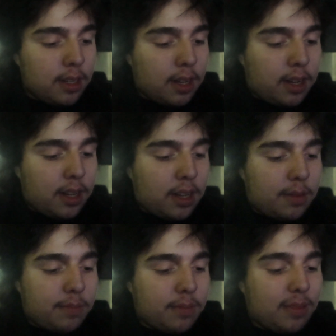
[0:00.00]

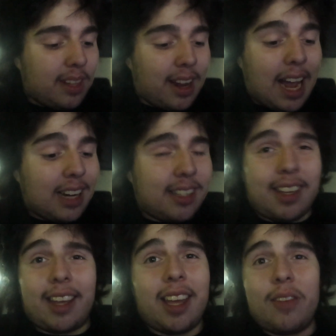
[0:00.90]
um that actually
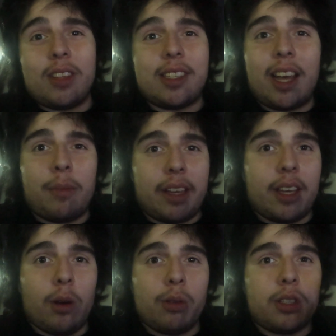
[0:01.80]
i can't even say how many
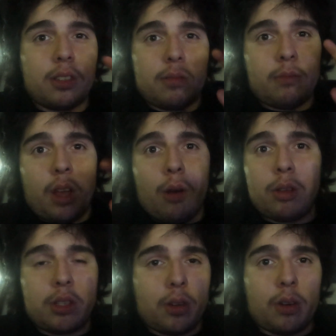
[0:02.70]
ghosts
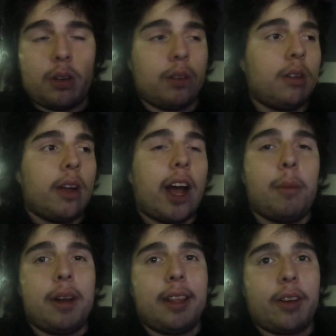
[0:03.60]
ghosts or how
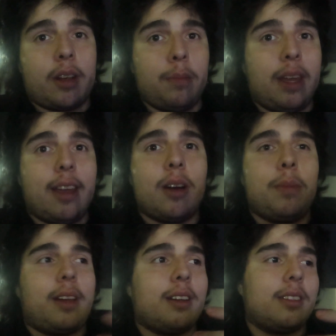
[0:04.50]
many there could be here
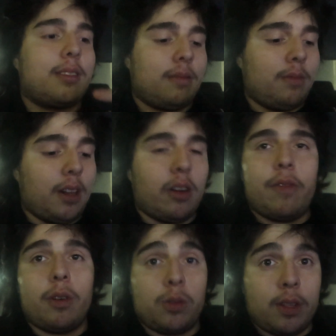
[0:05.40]
because you know
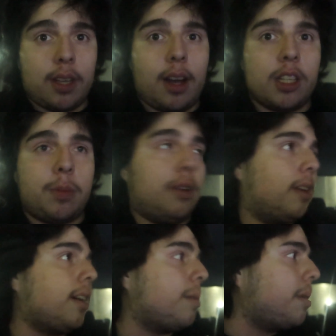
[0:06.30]
if it was once a hospital and
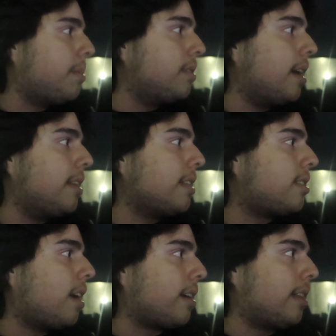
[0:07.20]
a lot of people died that's
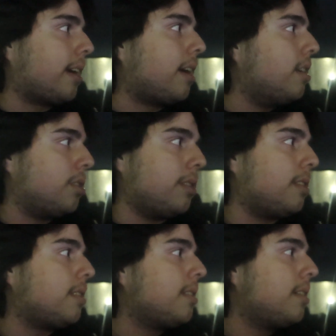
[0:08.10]
talking like
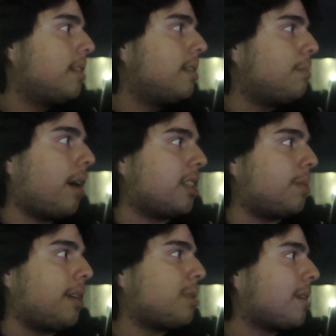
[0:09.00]
hundreds
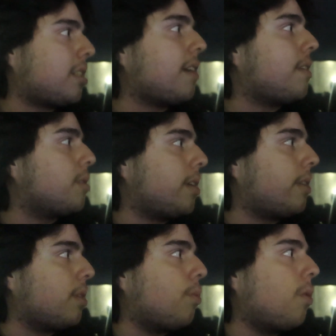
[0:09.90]
possibly especially if it was
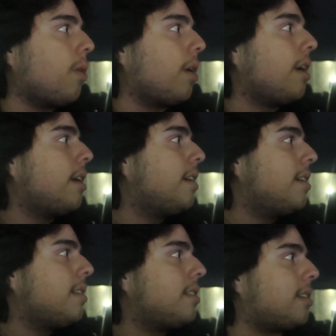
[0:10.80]
during the war
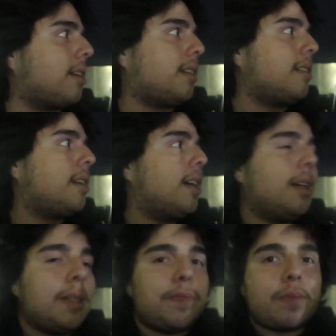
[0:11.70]
so
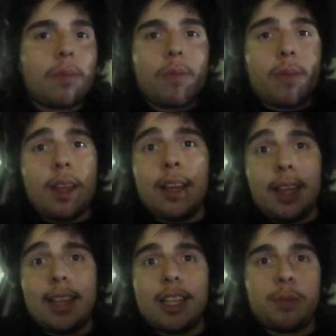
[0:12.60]

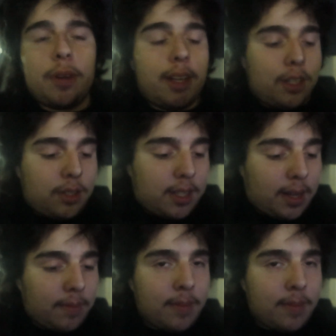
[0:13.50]
yeah that's pretty interesting